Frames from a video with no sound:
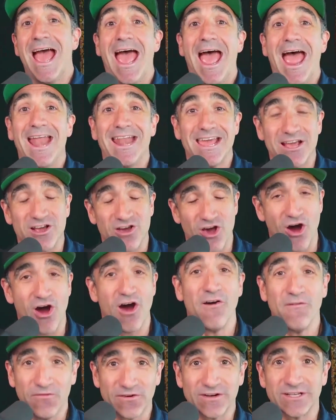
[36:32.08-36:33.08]
at a
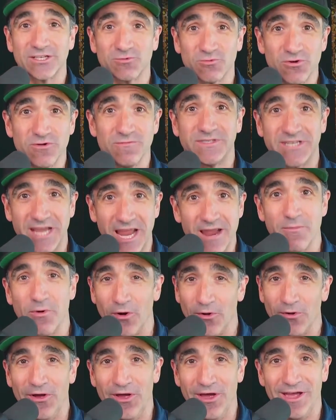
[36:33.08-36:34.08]
conference room
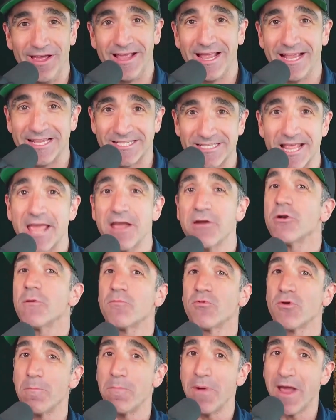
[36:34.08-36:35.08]
table. Is they are
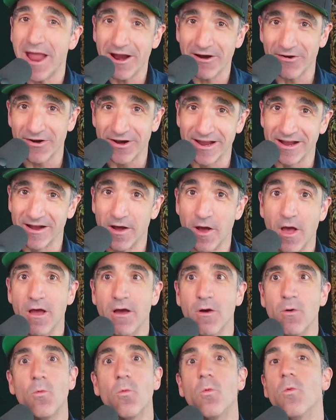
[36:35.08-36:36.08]
preparing
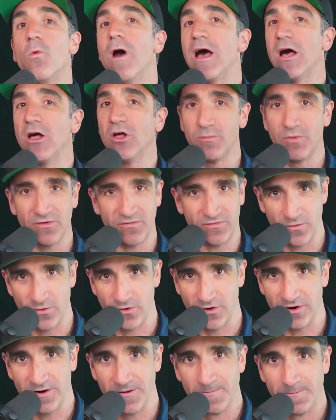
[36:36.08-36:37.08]
well
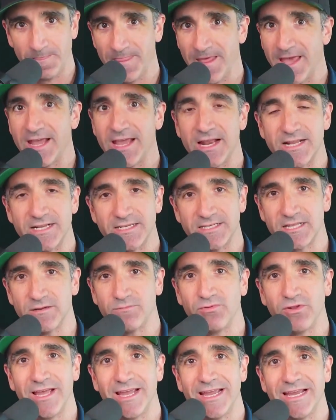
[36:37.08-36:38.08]
before they get into the
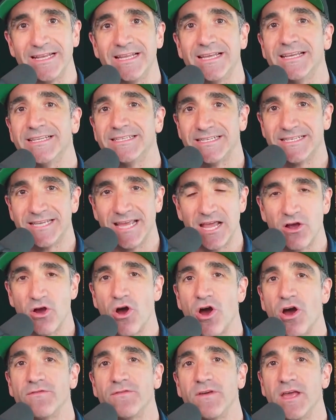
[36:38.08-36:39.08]
plane to take
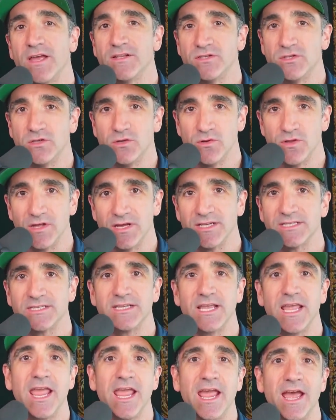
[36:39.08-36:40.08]
off and do this.
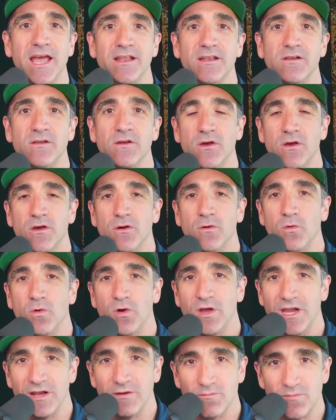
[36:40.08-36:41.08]
And
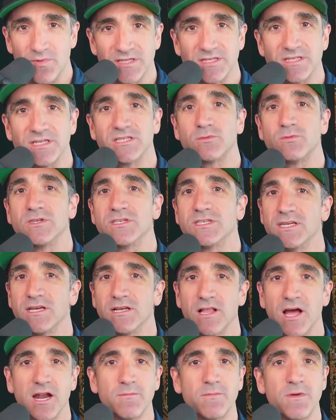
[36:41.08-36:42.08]
in business, we see
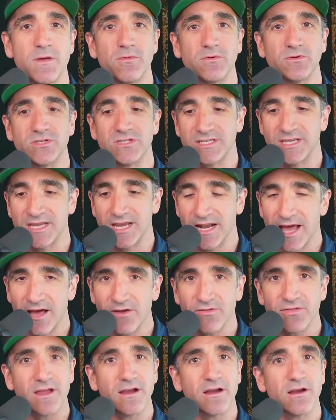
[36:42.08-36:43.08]
a lot of people just get
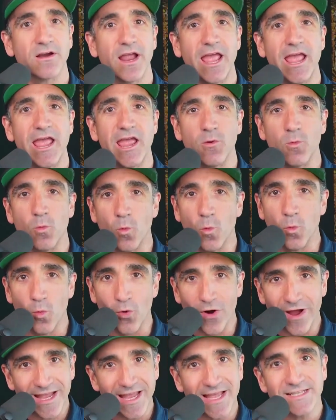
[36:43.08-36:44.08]
out there and
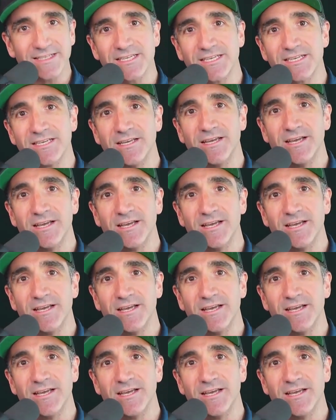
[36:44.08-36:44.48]
wing it,